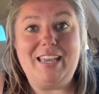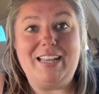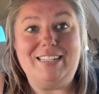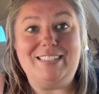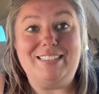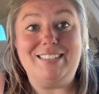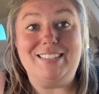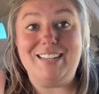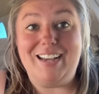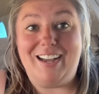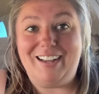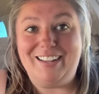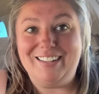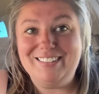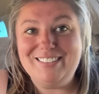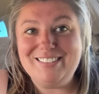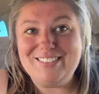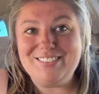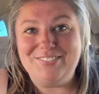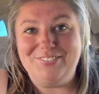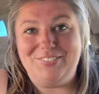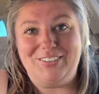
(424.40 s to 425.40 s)
it does
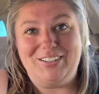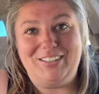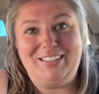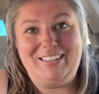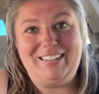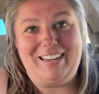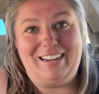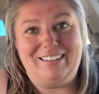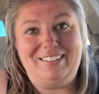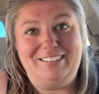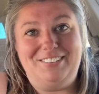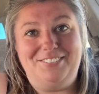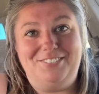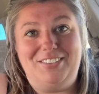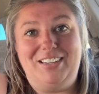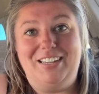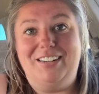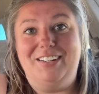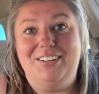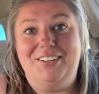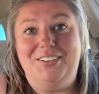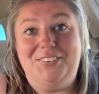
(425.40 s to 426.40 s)
really kind of
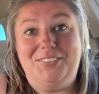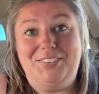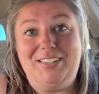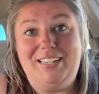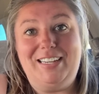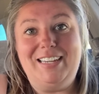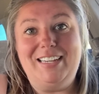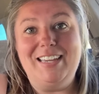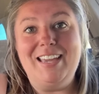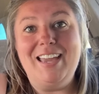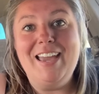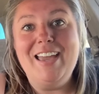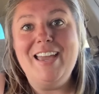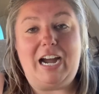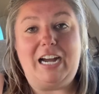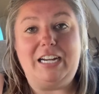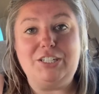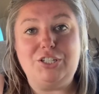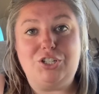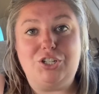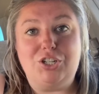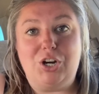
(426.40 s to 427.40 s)
get annoying.
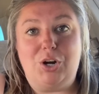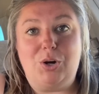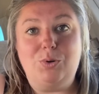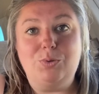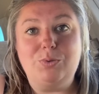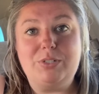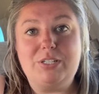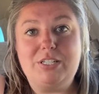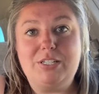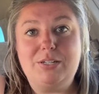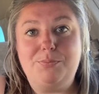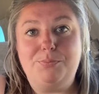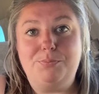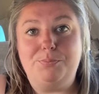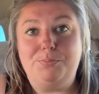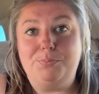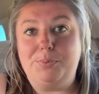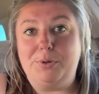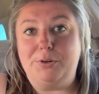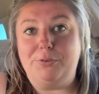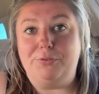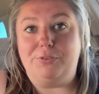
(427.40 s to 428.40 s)
I don't
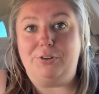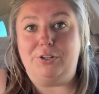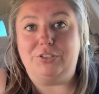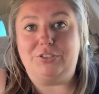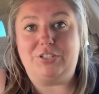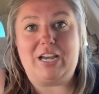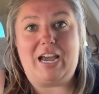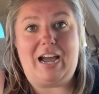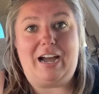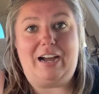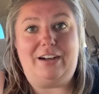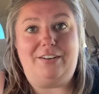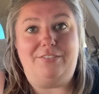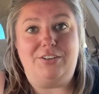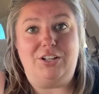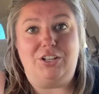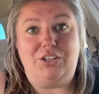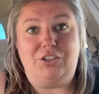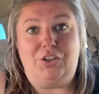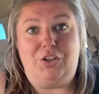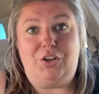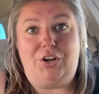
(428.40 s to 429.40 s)
prefer to have
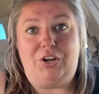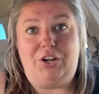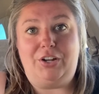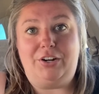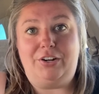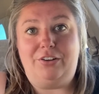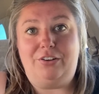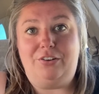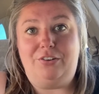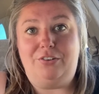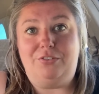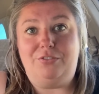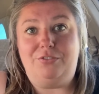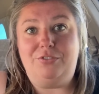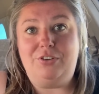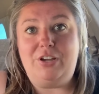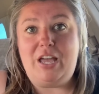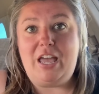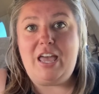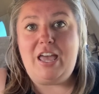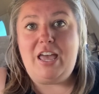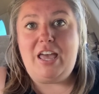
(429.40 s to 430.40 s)
a lot of
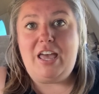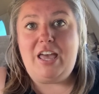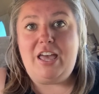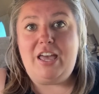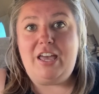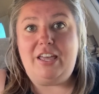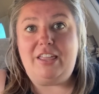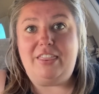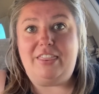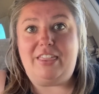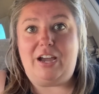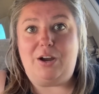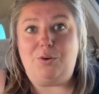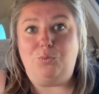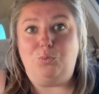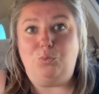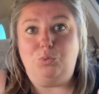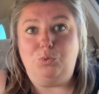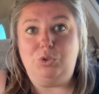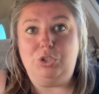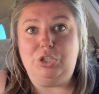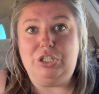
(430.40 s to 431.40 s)
that
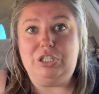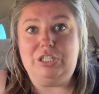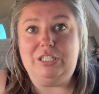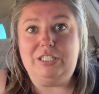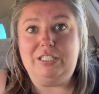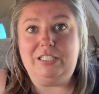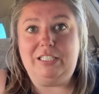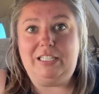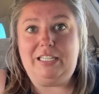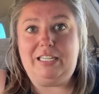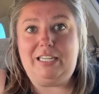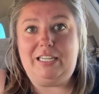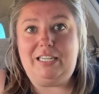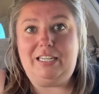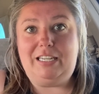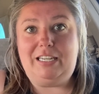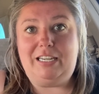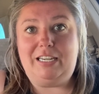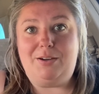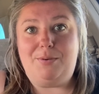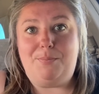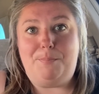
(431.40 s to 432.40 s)

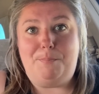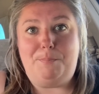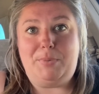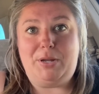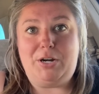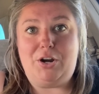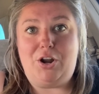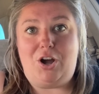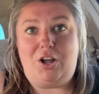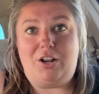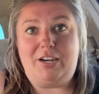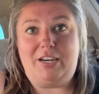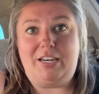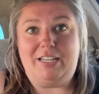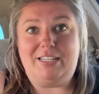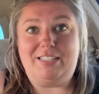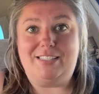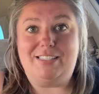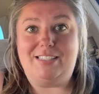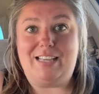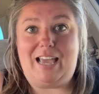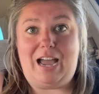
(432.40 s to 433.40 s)
really
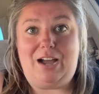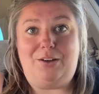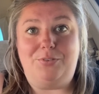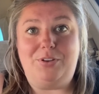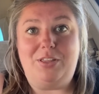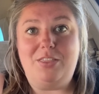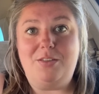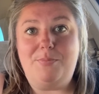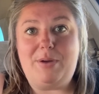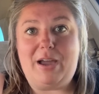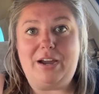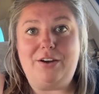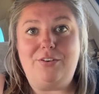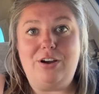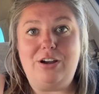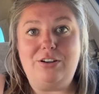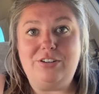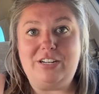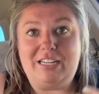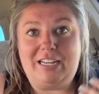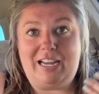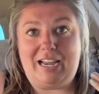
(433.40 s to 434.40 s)
monotonous sound in the
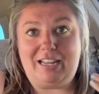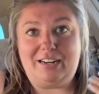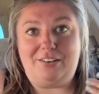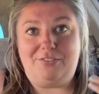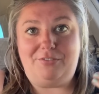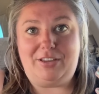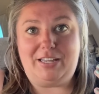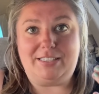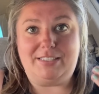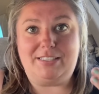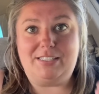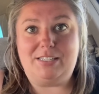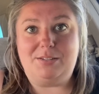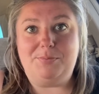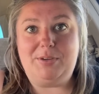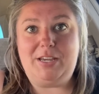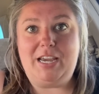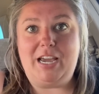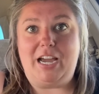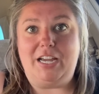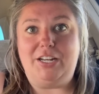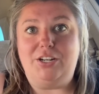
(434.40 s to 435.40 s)
background. It kind of gets to
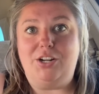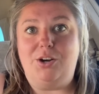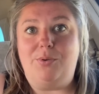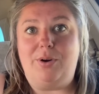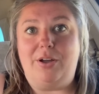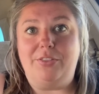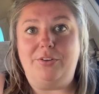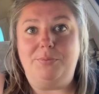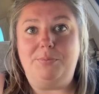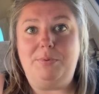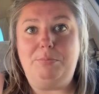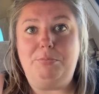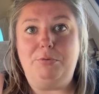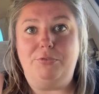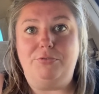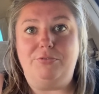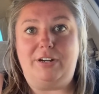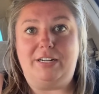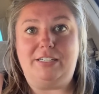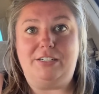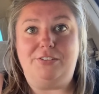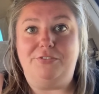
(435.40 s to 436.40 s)
me. I know other people
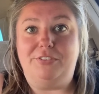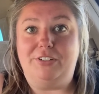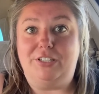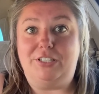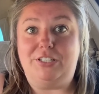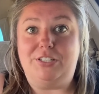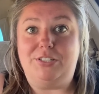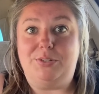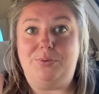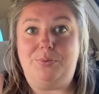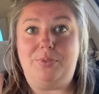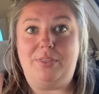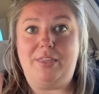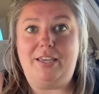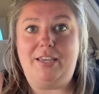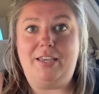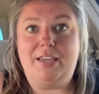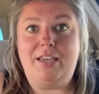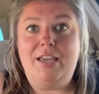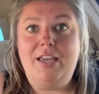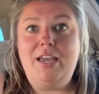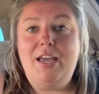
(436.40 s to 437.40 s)
find it very soothing,